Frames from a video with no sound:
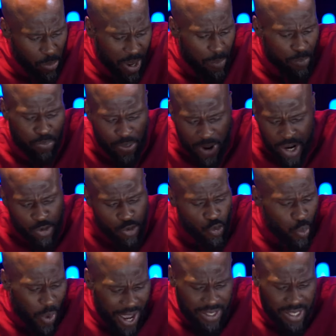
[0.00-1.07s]
on my brand new
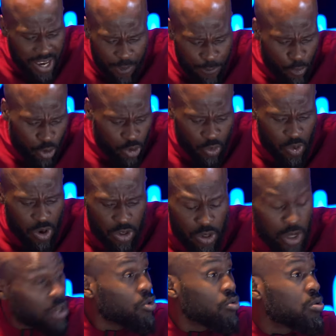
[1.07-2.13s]
white Air Force Ones.
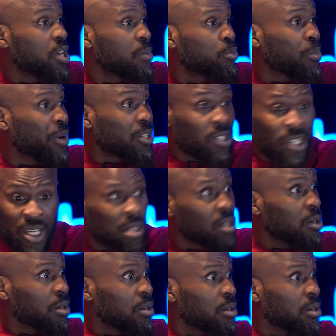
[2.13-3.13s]
You stepped on my shit.